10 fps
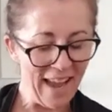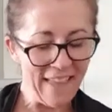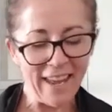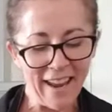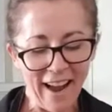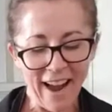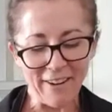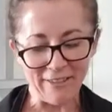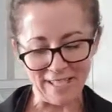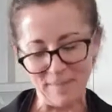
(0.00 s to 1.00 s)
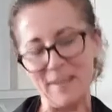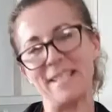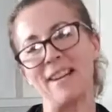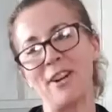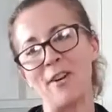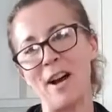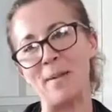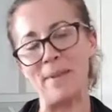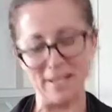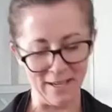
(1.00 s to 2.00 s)
There are recipes, I know
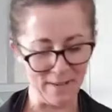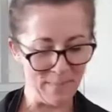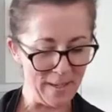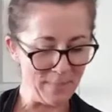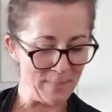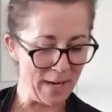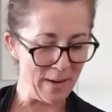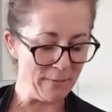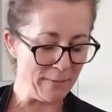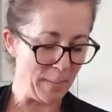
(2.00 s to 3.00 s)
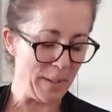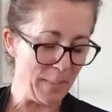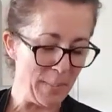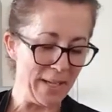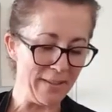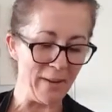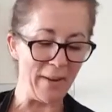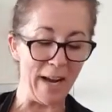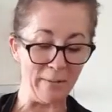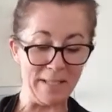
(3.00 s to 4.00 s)
I'm being flippant, but there
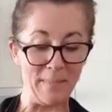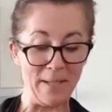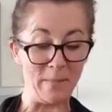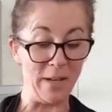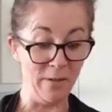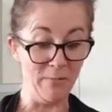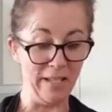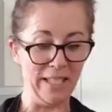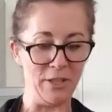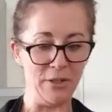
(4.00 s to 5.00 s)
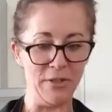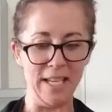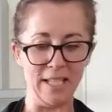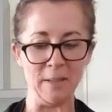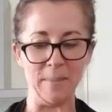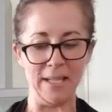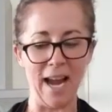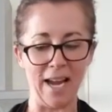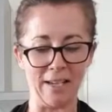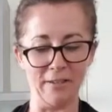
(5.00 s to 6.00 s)
are recipes where you really do need to be
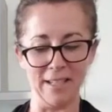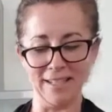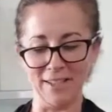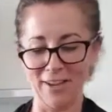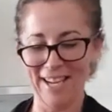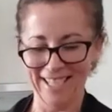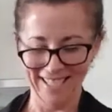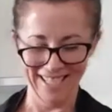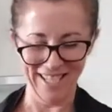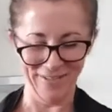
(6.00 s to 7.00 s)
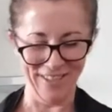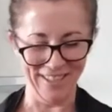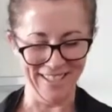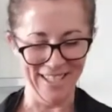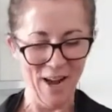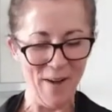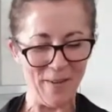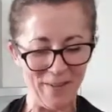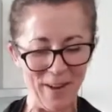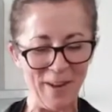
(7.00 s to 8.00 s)
accurate. So if you
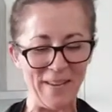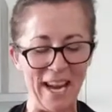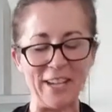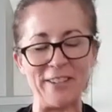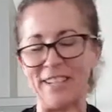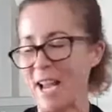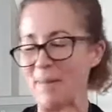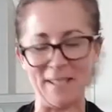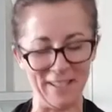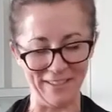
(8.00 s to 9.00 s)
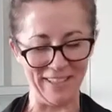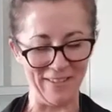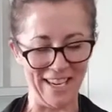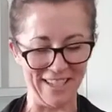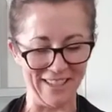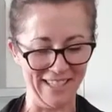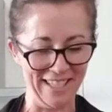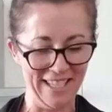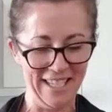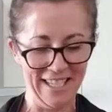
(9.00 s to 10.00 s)
prefer to be accurate, absolutely be accurate.
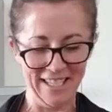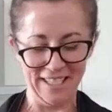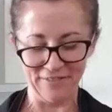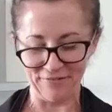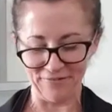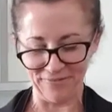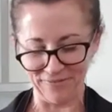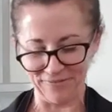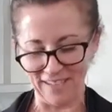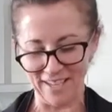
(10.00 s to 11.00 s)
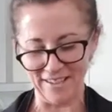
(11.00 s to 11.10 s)
All